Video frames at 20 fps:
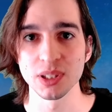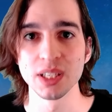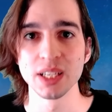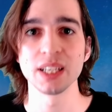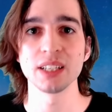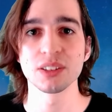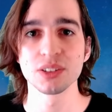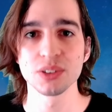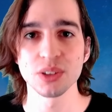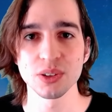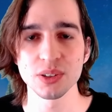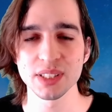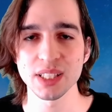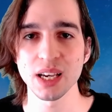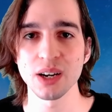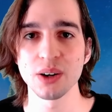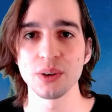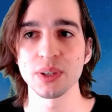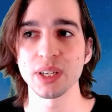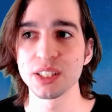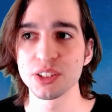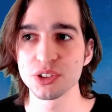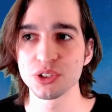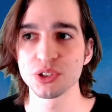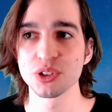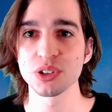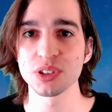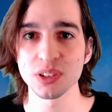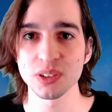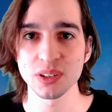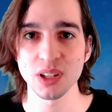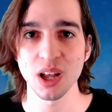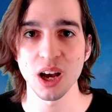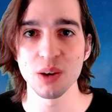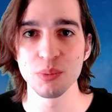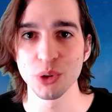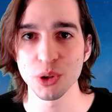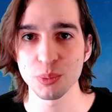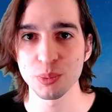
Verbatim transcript: It turns out it's just a lot more